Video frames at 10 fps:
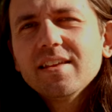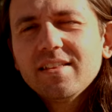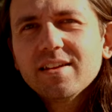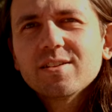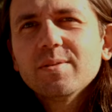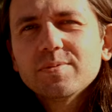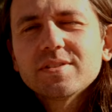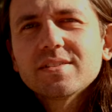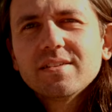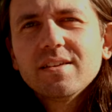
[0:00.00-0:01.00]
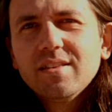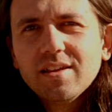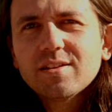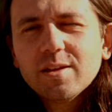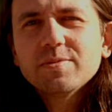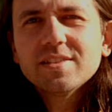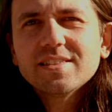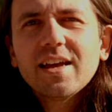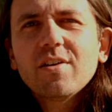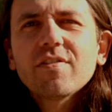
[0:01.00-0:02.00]
the eclipse, the eclipse
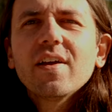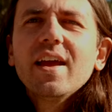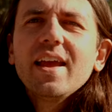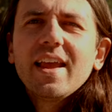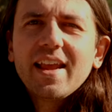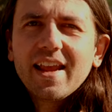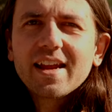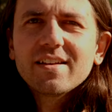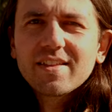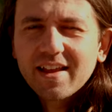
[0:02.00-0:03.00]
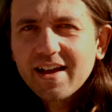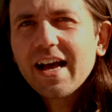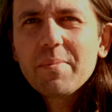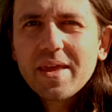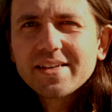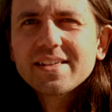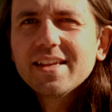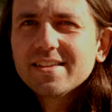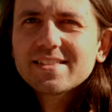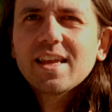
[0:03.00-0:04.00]
itself, and the comet
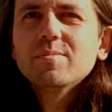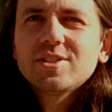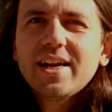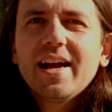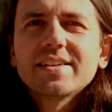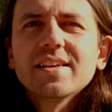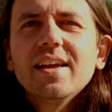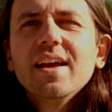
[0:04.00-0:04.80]
in the same shot.